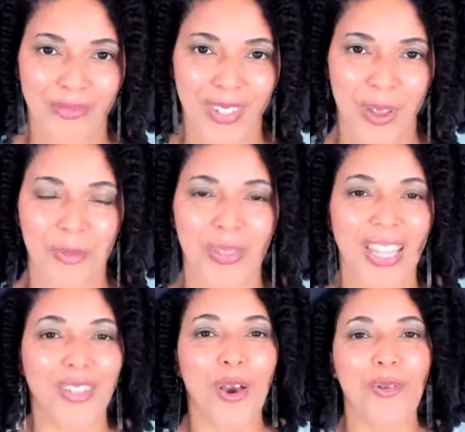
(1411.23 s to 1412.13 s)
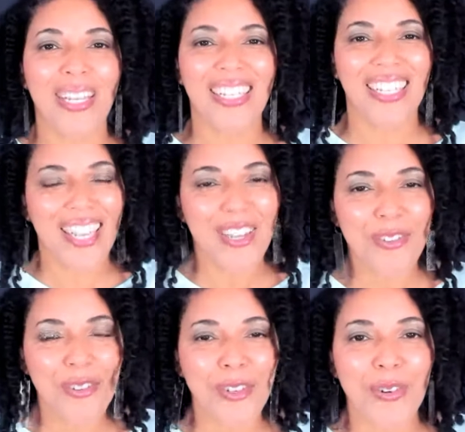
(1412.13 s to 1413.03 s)
So, as always, thank you
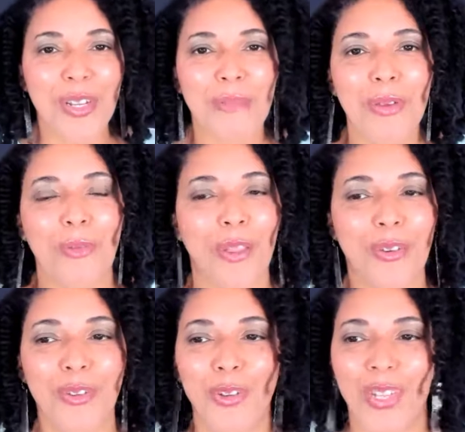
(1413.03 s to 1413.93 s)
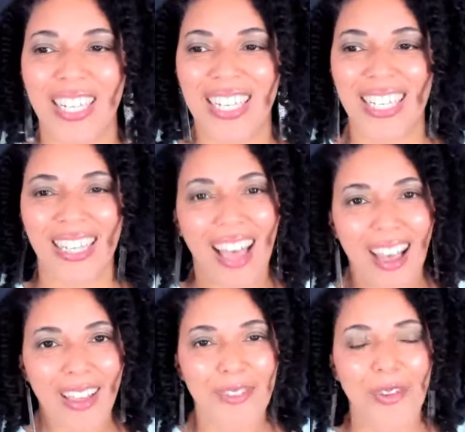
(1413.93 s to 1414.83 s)
for joining me, whether you joined us
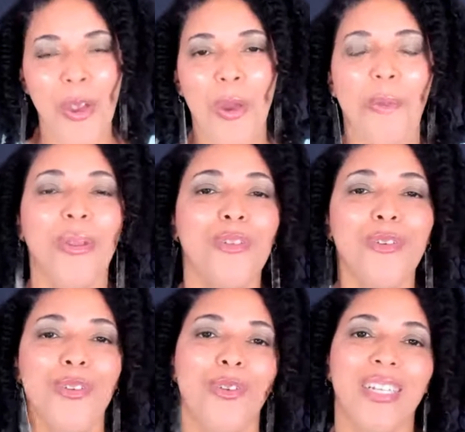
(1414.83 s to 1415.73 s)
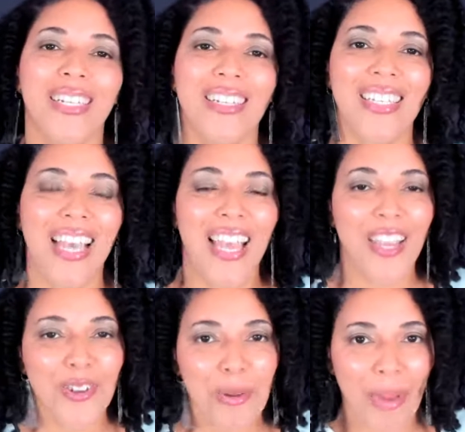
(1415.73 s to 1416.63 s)
live, whether you joined us
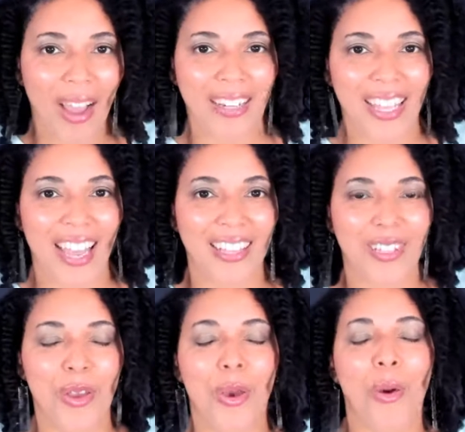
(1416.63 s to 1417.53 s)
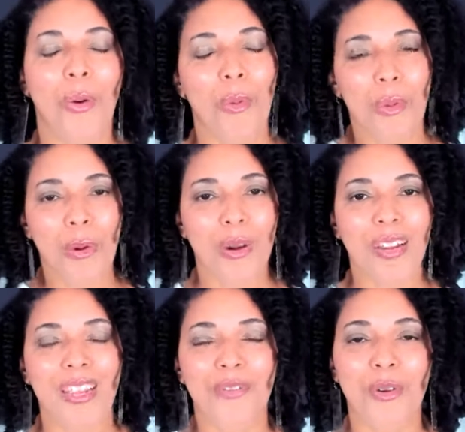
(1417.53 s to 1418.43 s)
in our podcast, or
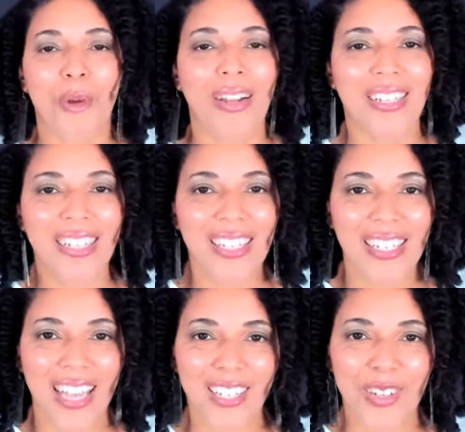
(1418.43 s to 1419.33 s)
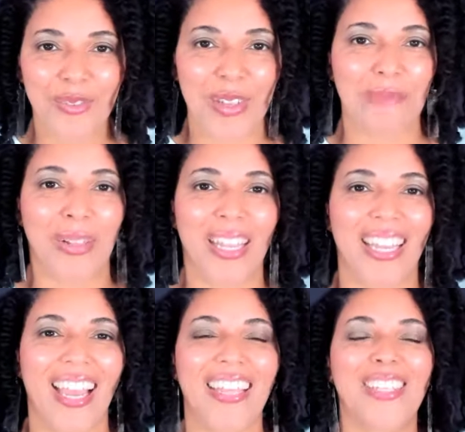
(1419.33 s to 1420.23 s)
if you're watching this as a
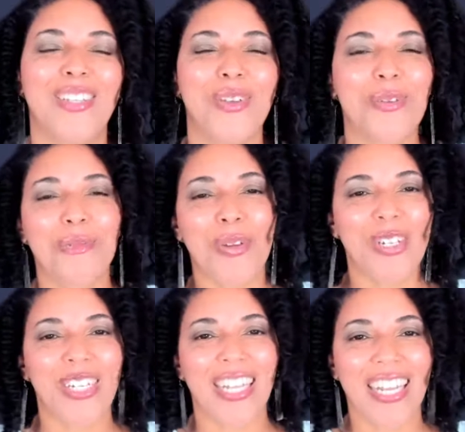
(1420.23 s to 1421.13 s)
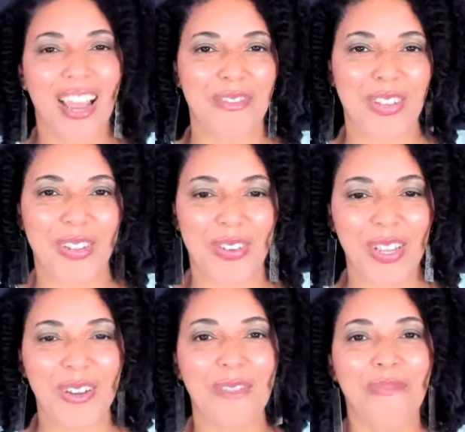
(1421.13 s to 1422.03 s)
replay. I so appreciate having you
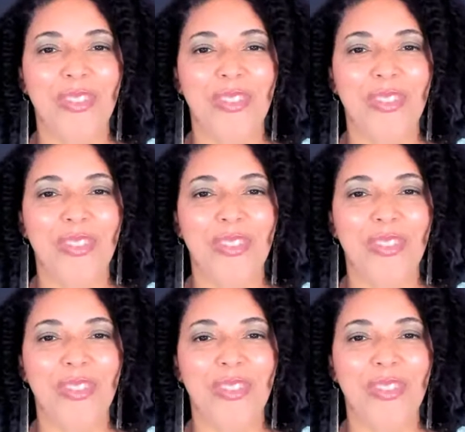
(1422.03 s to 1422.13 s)
here.